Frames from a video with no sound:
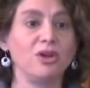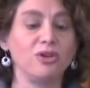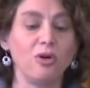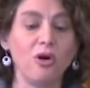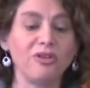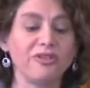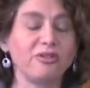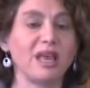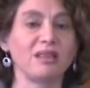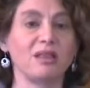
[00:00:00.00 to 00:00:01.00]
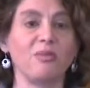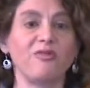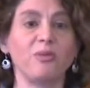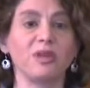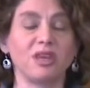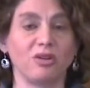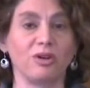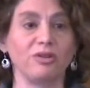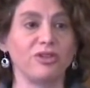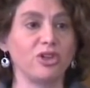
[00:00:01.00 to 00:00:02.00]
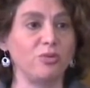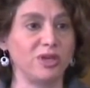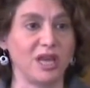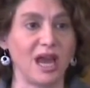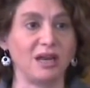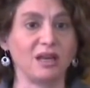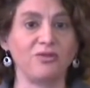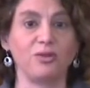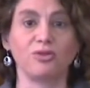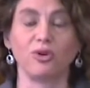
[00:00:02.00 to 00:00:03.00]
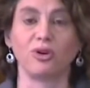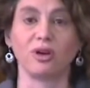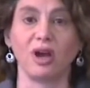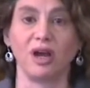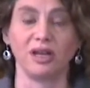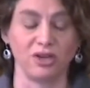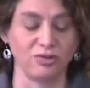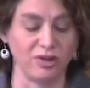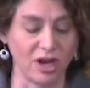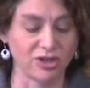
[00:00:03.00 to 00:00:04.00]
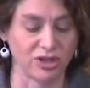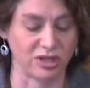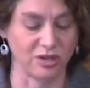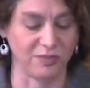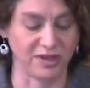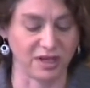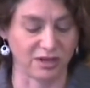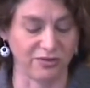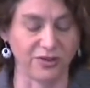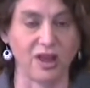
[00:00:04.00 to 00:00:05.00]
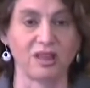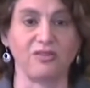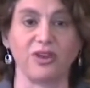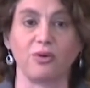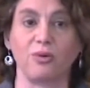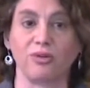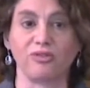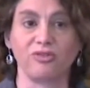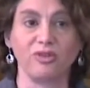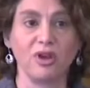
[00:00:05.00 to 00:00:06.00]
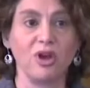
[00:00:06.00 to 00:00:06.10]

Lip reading: You'll also get some of the material that you would get if you took an Introduction to Political Philosophy course.